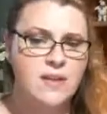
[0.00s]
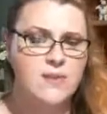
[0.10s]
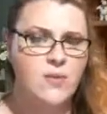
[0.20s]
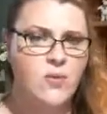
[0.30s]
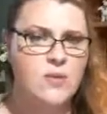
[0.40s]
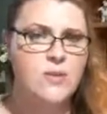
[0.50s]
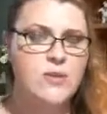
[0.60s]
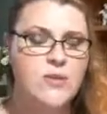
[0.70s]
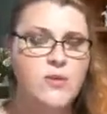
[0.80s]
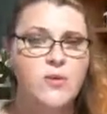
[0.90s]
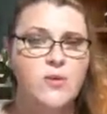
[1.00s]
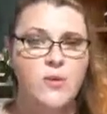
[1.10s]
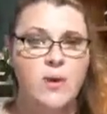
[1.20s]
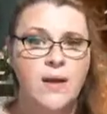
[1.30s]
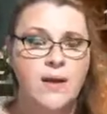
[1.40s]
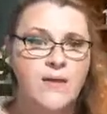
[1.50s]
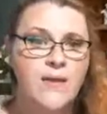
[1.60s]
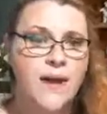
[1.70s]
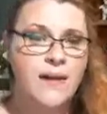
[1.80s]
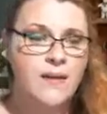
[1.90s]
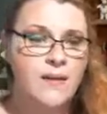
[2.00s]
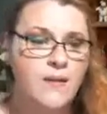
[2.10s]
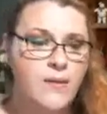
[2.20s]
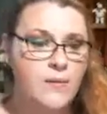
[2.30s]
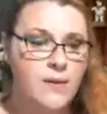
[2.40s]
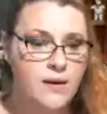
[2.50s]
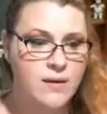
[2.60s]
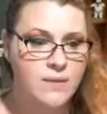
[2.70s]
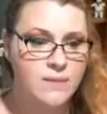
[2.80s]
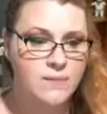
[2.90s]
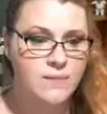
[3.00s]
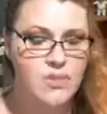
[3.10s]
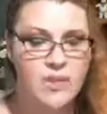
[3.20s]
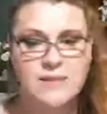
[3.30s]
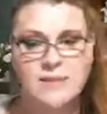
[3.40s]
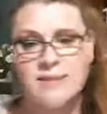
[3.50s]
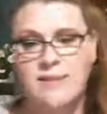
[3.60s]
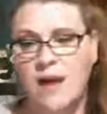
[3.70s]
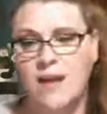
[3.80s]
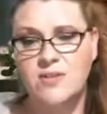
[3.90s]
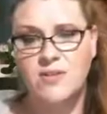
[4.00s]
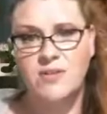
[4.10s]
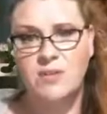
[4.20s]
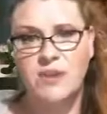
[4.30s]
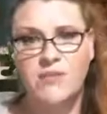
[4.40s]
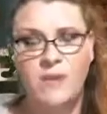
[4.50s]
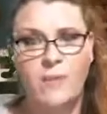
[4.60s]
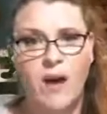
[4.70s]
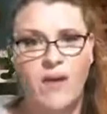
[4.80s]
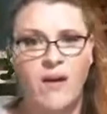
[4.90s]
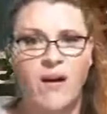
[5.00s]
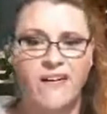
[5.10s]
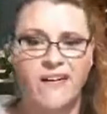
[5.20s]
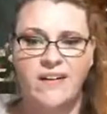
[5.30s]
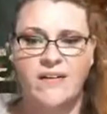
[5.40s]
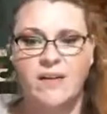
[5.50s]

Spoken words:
It's more in book 2 that, Chance is not just a beefy bodyguard.